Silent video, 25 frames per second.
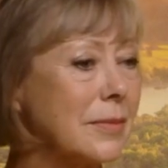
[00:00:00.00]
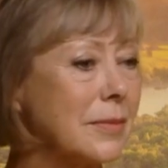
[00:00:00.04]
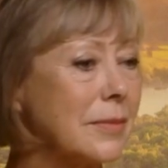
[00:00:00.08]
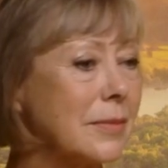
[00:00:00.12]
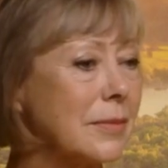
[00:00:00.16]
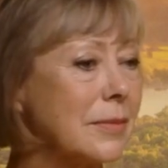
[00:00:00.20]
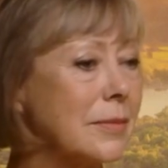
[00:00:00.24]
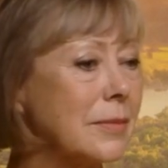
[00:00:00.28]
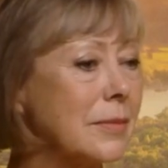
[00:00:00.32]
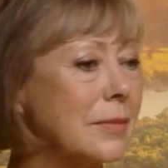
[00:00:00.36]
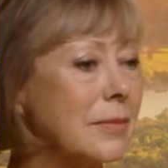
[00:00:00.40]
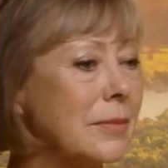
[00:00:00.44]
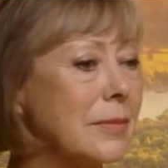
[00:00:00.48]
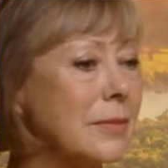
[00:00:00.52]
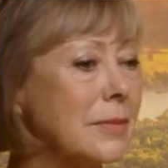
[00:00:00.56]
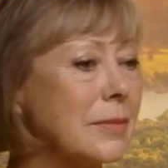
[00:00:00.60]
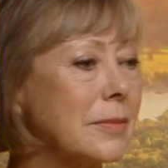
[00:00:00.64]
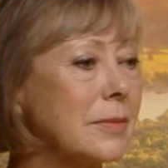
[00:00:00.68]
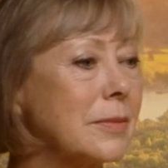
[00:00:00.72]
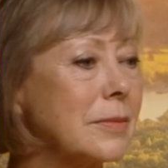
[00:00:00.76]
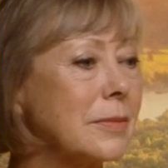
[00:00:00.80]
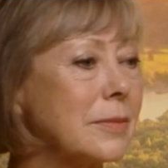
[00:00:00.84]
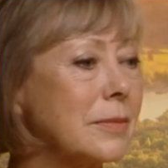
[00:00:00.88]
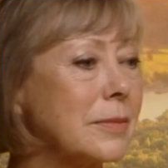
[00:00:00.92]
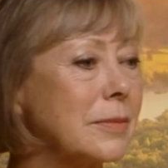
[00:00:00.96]

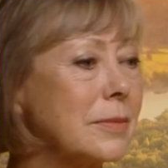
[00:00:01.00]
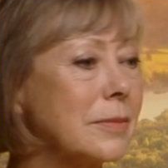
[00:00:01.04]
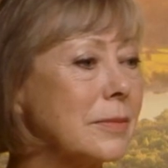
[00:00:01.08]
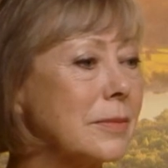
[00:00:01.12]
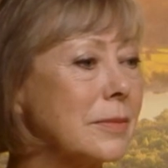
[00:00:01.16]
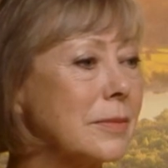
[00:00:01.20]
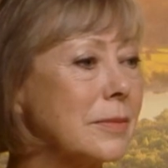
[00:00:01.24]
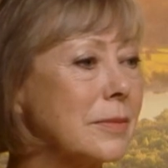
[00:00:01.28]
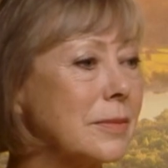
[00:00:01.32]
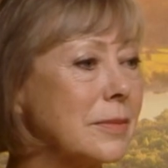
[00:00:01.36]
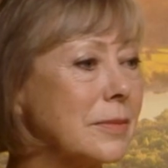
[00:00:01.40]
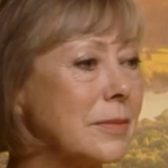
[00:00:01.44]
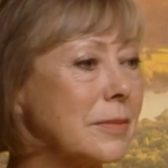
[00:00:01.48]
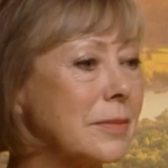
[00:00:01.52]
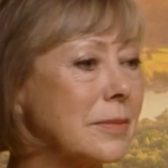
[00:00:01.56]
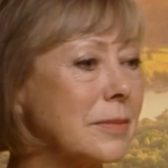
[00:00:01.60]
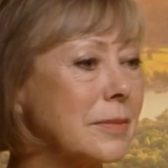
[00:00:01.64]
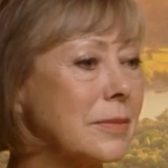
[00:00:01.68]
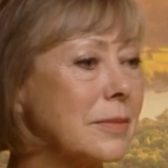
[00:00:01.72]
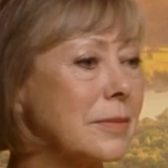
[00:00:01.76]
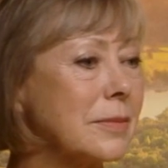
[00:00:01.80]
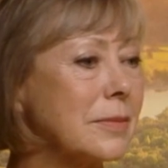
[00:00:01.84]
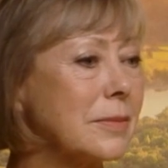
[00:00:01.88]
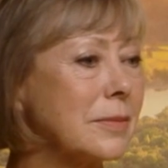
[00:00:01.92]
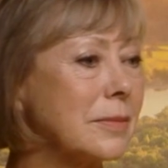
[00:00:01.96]

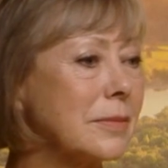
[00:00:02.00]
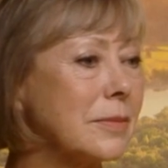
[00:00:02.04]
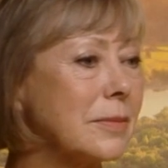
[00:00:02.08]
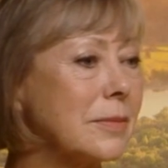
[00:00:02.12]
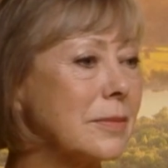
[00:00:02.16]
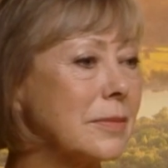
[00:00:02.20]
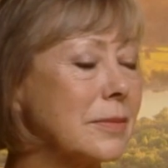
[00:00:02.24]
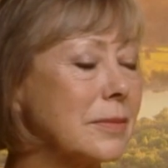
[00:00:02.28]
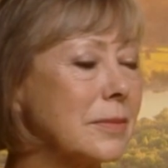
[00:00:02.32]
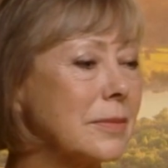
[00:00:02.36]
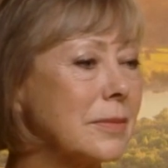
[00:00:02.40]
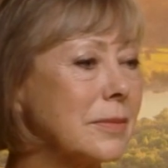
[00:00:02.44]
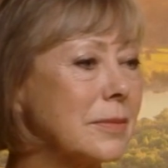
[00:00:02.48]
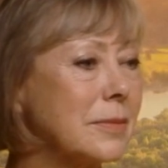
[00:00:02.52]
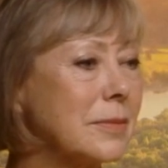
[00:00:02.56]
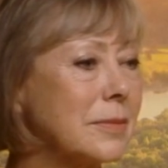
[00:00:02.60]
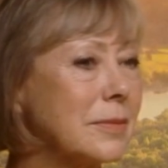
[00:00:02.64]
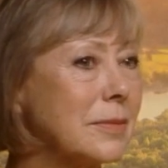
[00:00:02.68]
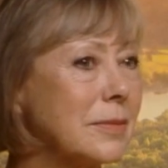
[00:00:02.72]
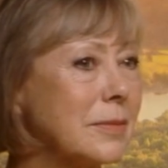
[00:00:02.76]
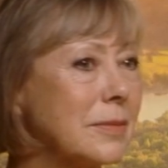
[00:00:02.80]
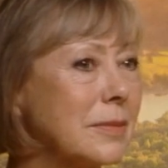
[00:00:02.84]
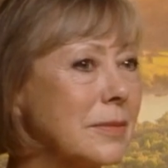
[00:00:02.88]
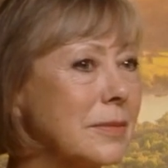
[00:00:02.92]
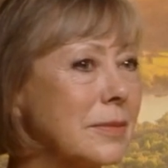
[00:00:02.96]

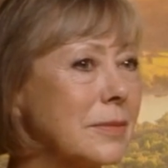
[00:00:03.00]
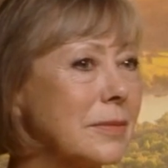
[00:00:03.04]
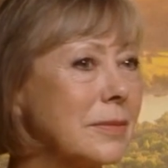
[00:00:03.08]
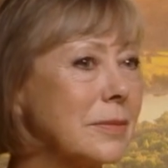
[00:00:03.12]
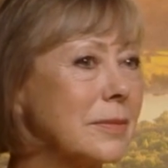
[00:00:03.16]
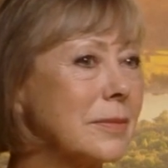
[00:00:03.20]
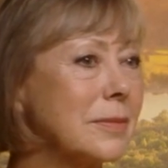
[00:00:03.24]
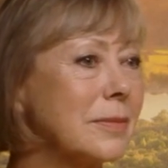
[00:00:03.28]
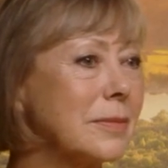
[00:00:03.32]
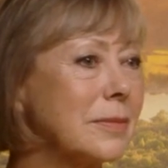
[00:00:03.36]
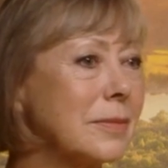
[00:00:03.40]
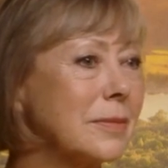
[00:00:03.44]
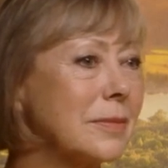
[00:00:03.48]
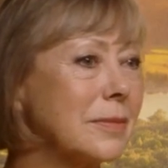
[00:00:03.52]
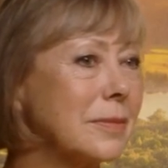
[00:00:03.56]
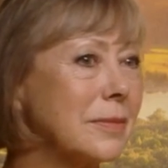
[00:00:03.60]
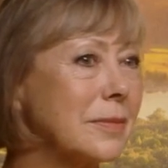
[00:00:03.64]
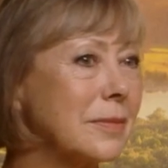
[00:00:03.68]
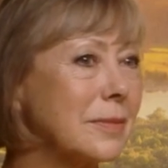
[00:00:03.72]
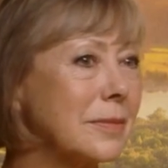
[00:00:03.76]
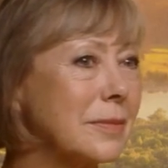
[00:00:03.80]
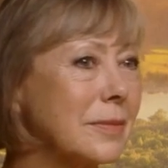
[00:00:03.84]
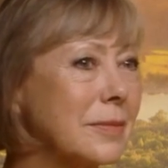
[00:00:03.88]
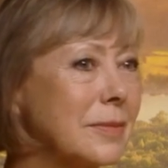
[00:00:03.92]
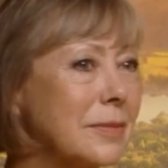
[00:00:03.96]

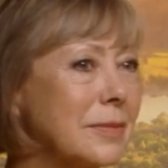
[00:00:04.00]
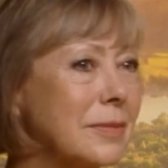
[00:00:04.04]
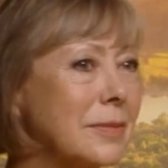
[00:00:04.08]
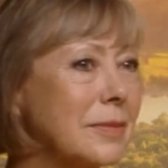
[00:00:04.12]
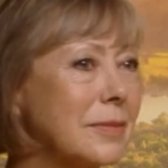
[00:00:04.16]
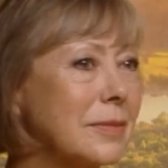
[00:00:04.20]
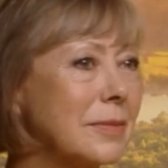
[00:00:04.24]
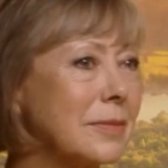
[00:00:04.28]
No words are spoken by the person on screen.